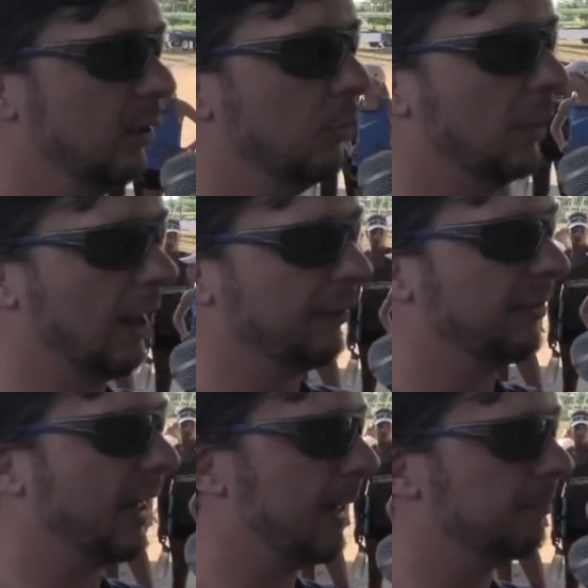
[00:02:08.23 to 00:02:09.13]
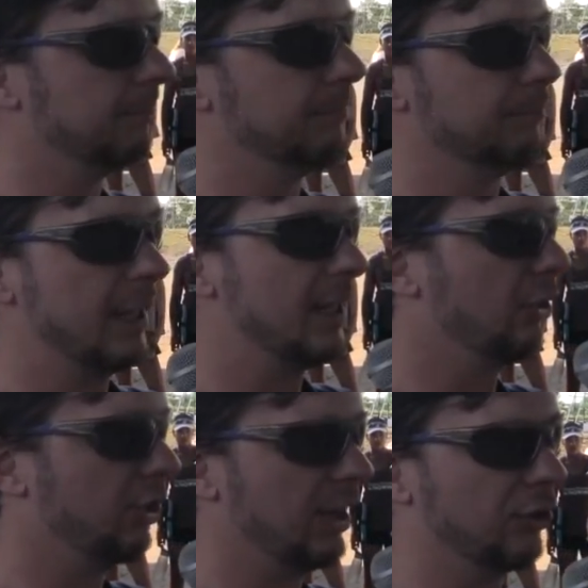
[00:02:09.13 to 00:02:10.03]
when I've stopped making
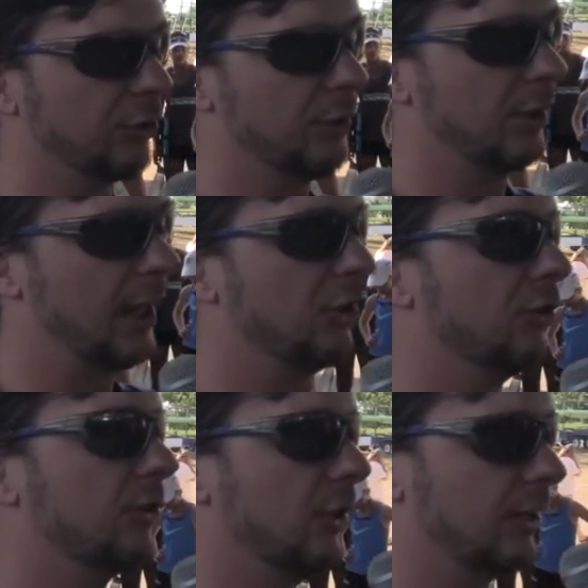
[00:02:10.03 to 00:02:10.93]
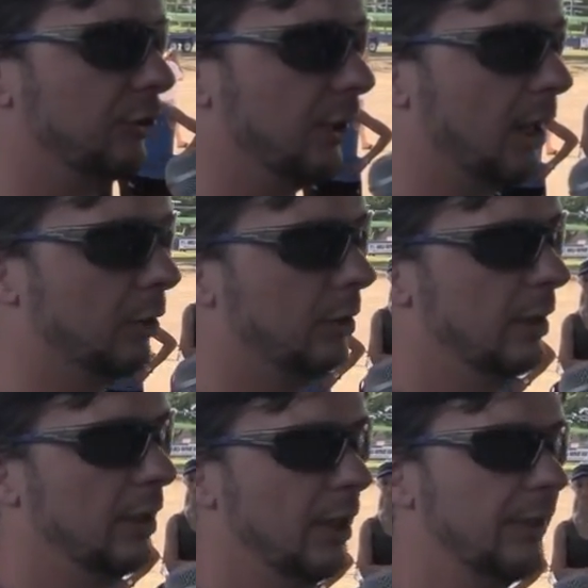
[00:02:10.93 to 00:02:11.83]
changes for the day just to let you know
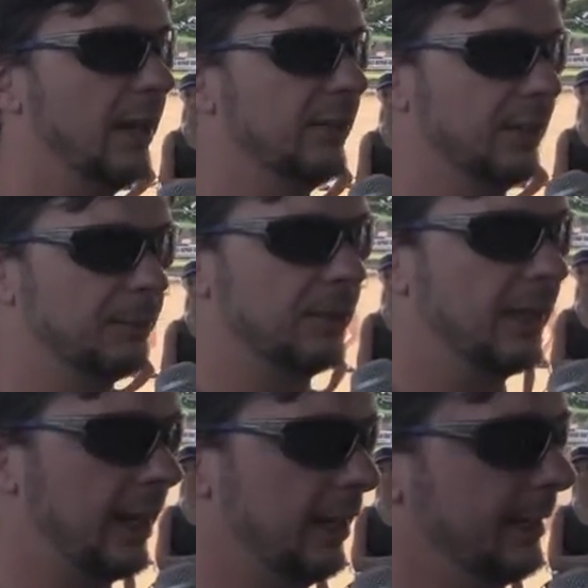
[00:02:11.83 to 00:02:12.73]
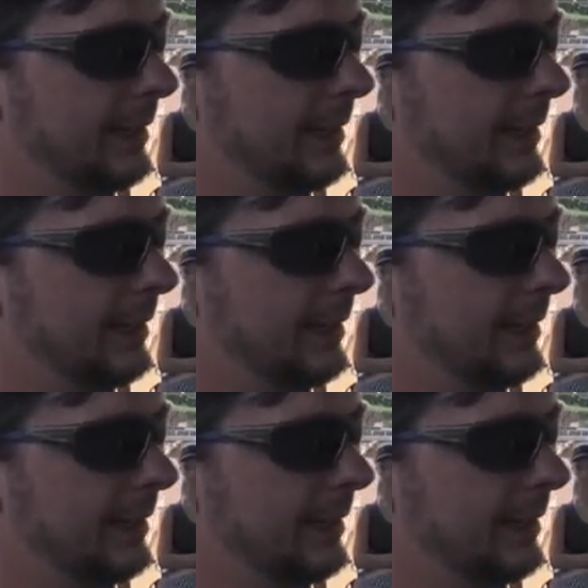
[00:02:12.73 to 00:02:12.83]
that it's up to date.